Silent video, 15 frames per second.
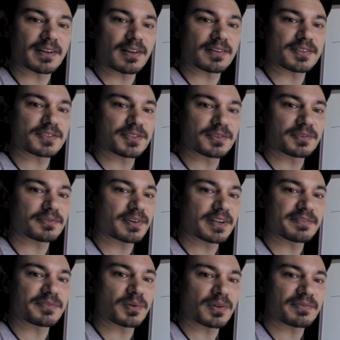$2,
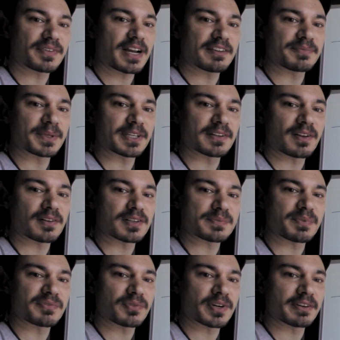$3, $4, $5 million
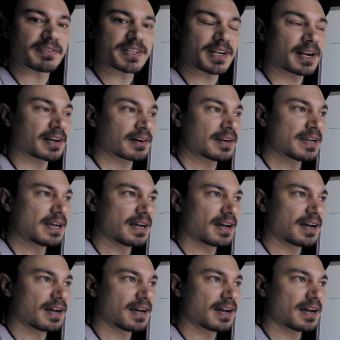before you retire.